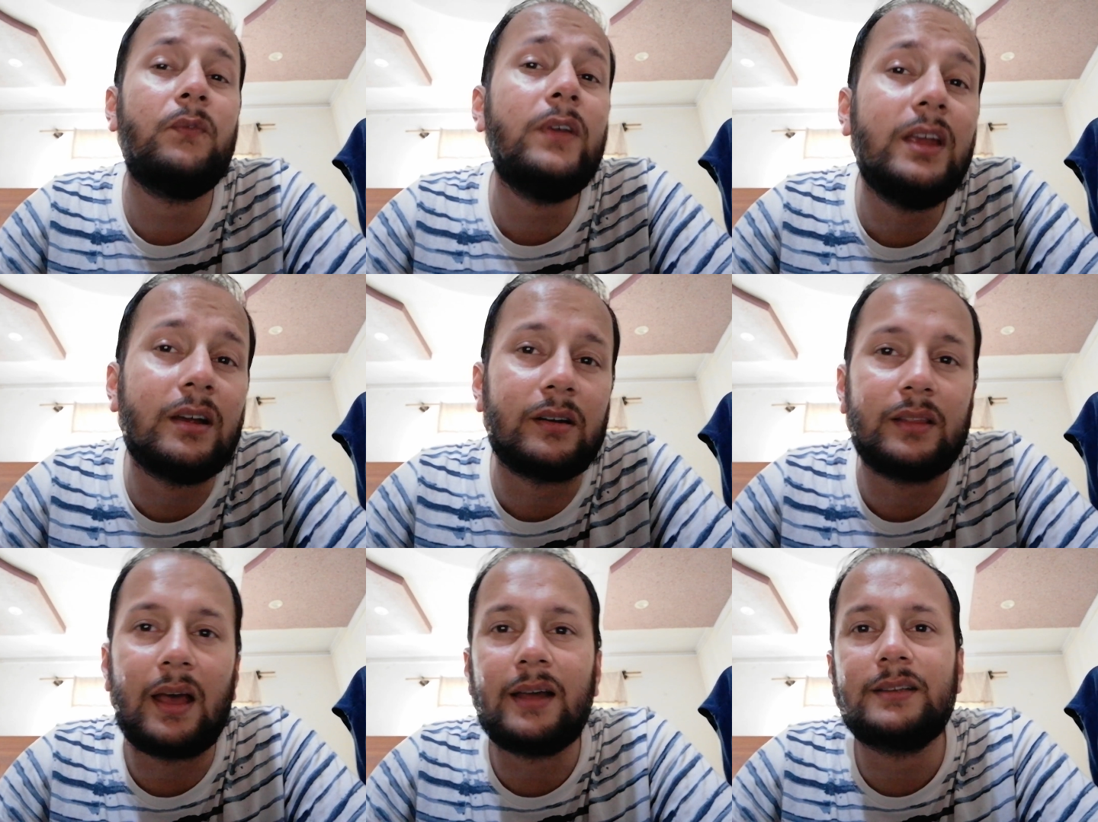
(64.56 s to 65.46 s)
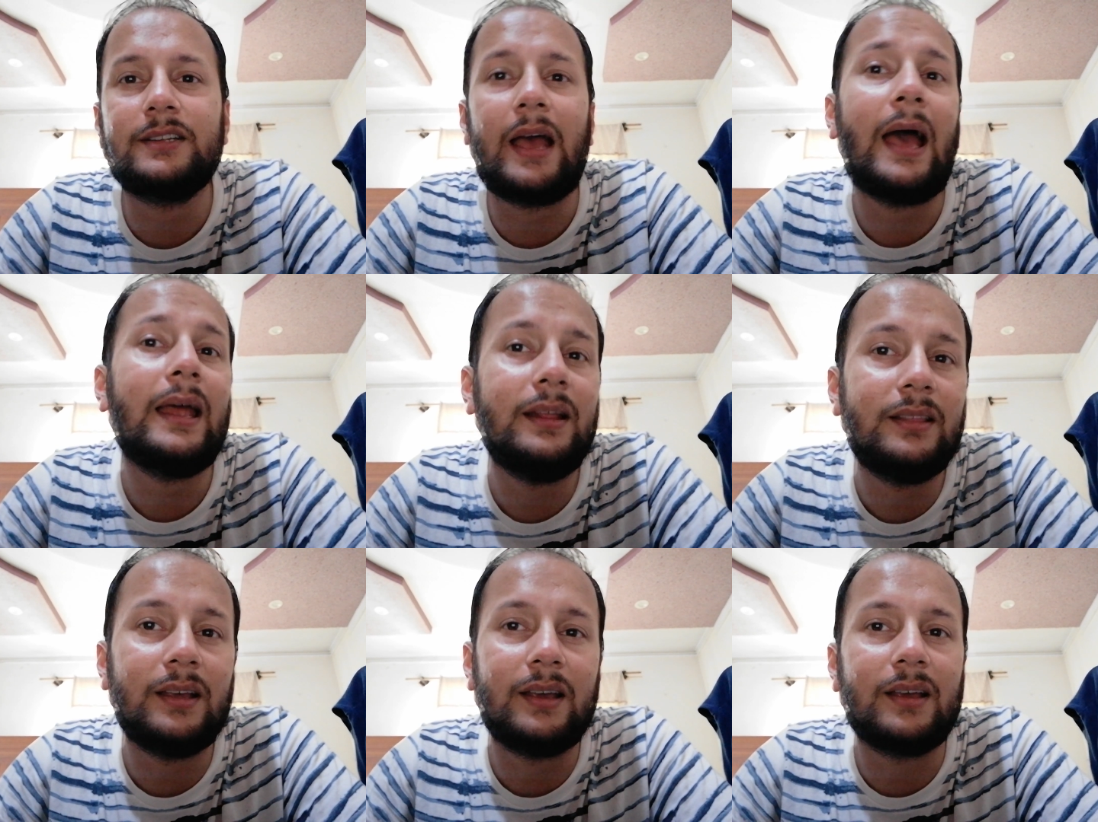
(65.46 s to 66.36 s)
fear that
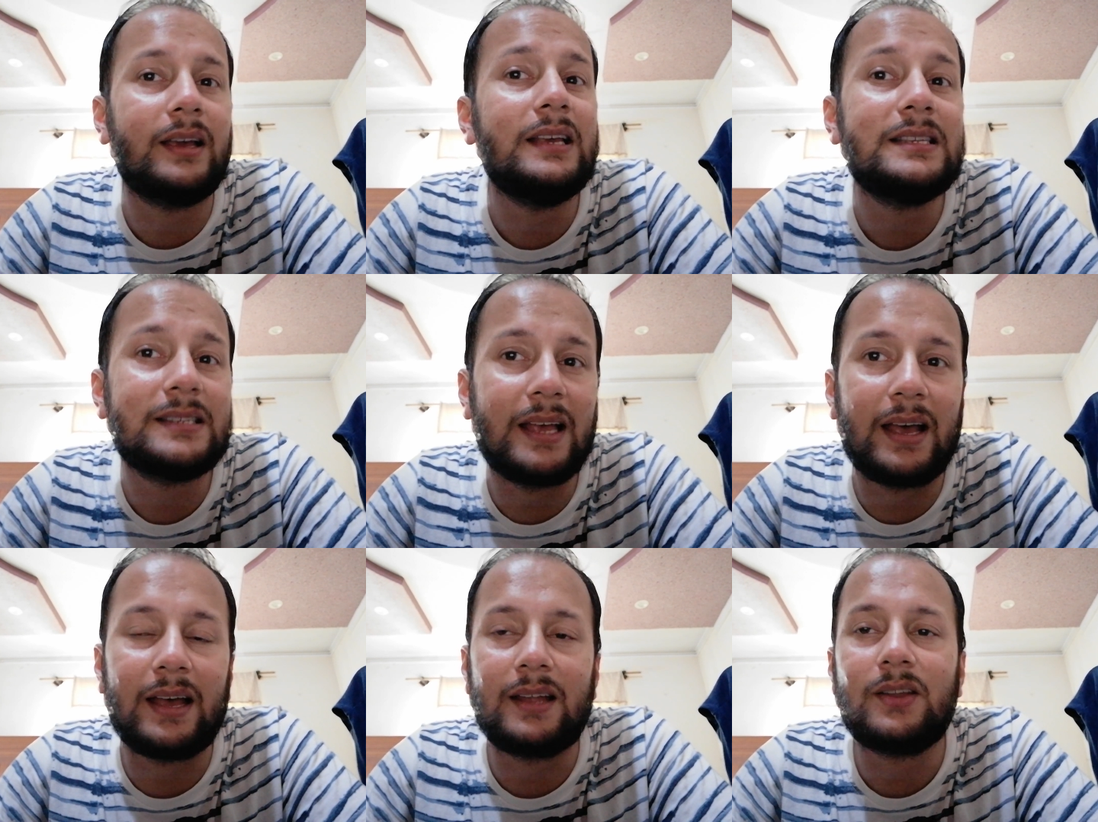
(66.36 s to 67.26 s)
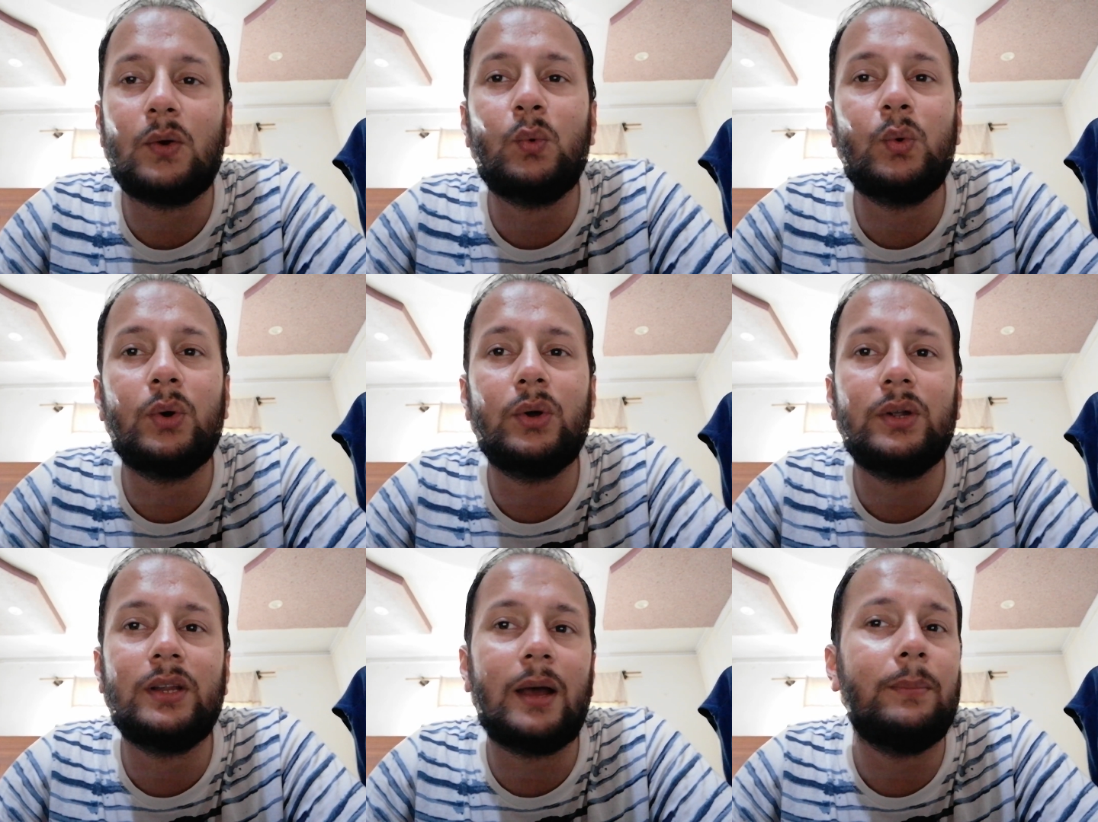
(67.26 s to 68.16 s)
anything he said
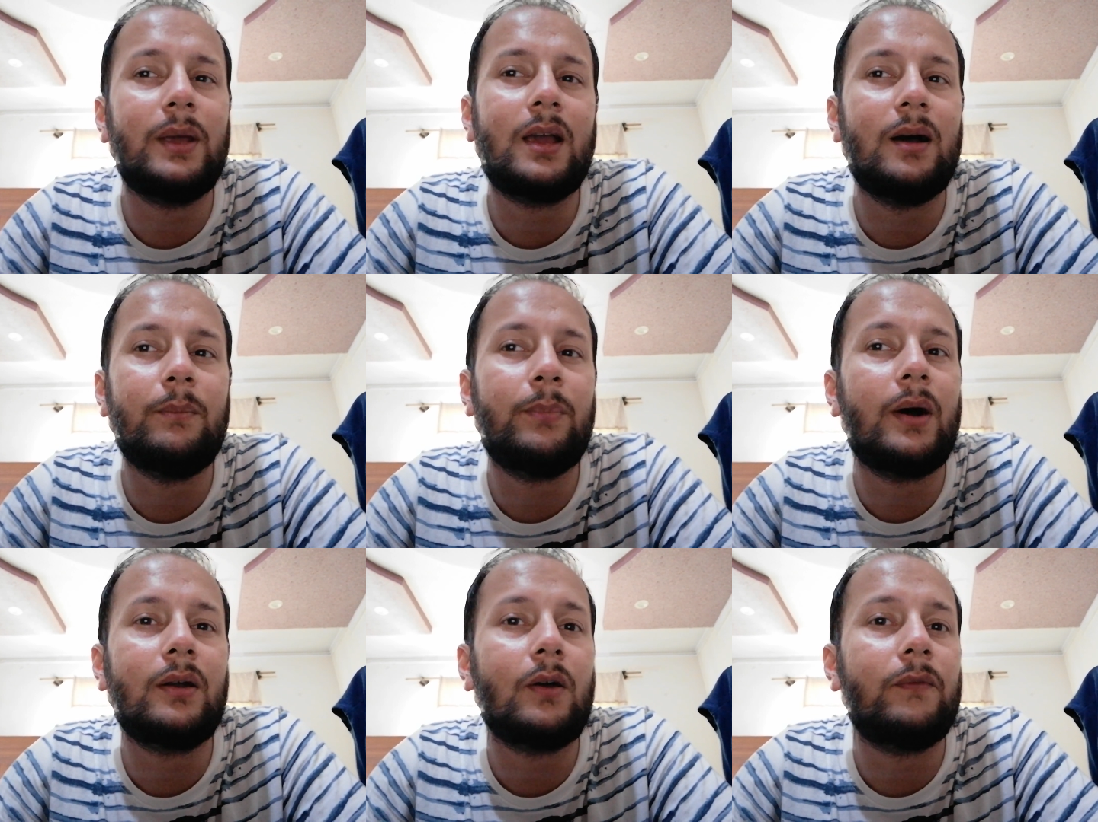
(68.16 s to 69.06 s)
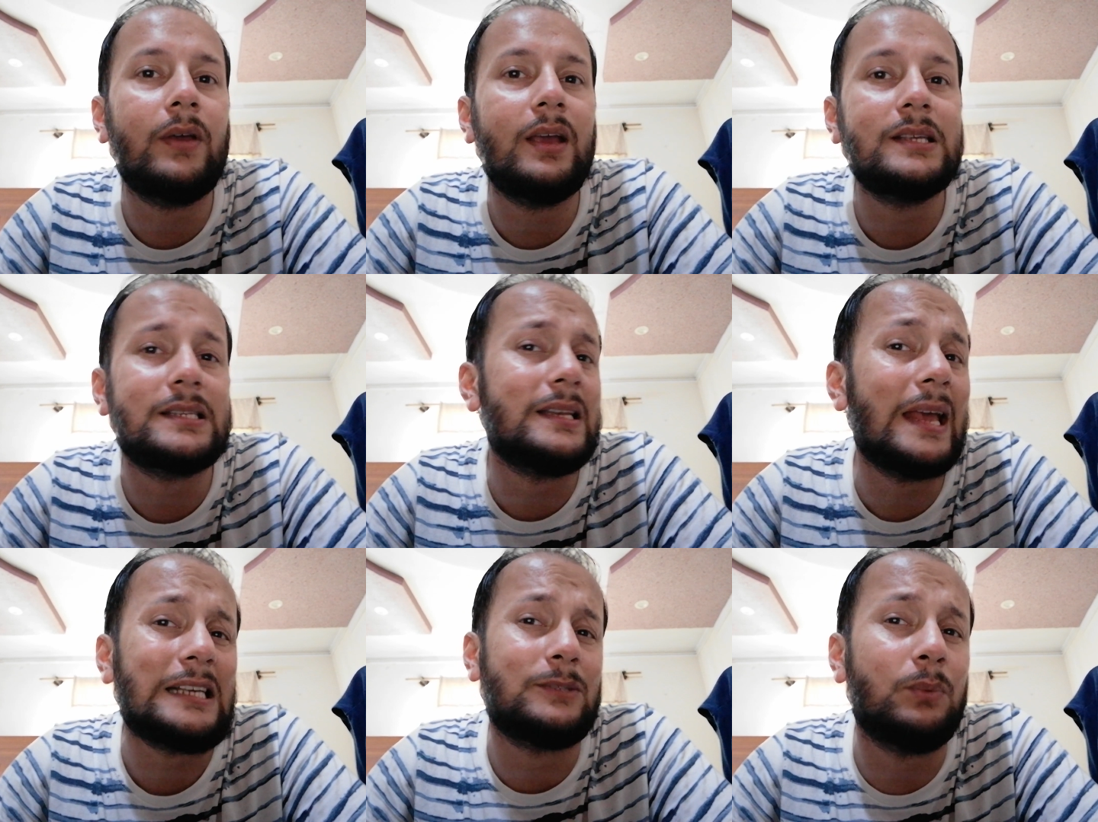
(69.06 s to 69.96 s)
would become part of his
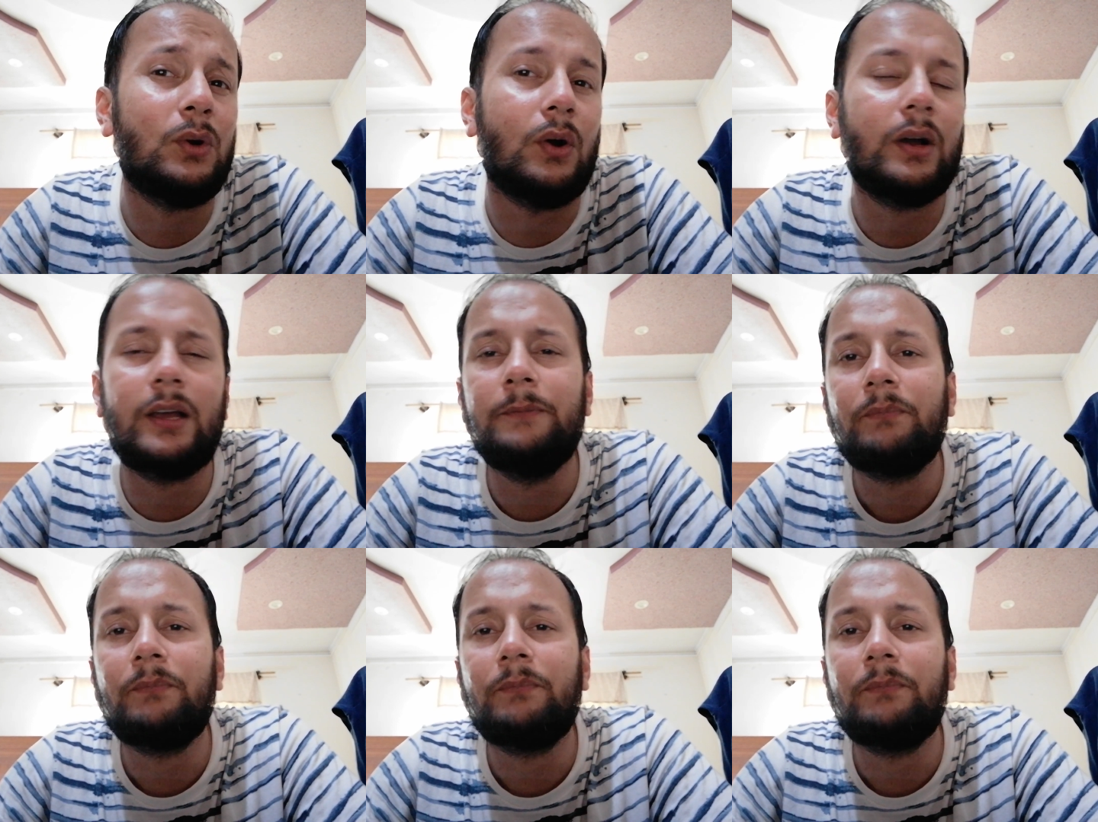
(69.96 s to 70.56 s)
next book